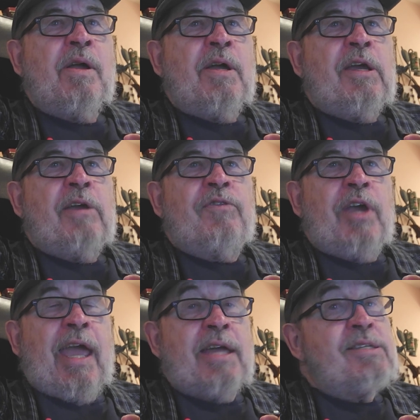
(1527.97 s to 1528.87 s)
If you
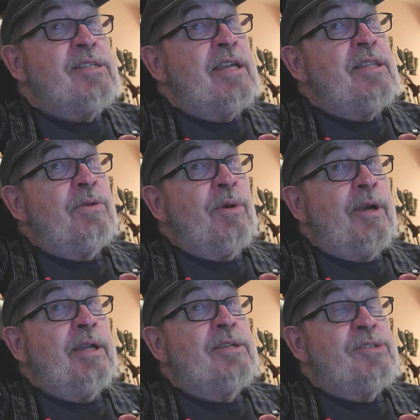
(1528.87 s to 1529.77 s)
can't see that we're
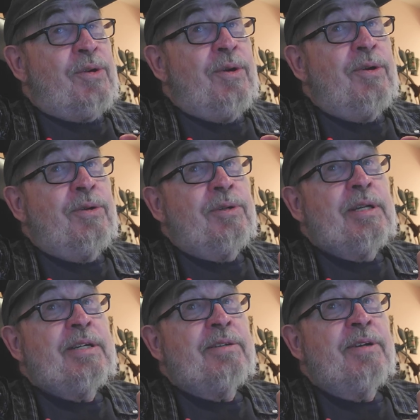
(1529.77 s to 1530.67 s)
getting screwed
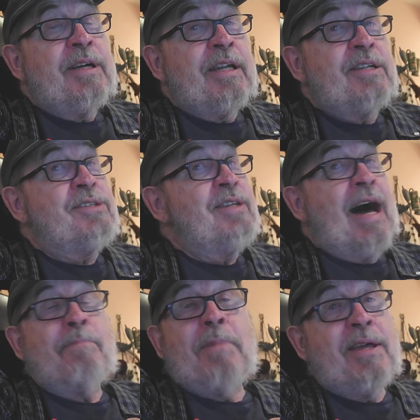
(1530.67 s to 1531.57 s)
and it's
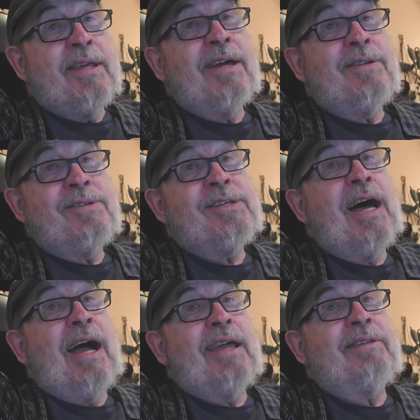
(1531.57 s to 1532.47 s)
not by the other
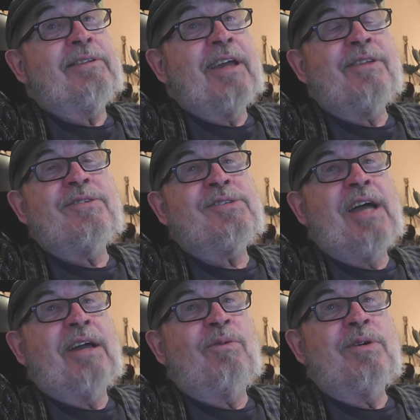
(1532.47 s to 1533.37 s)
side,
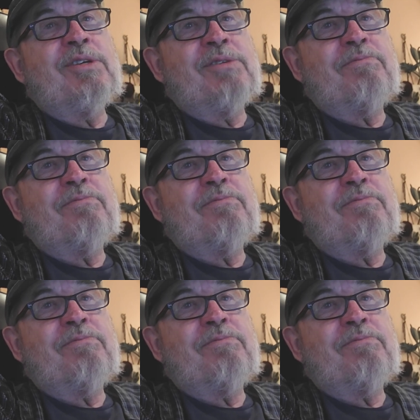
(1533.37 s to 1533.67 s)
we're just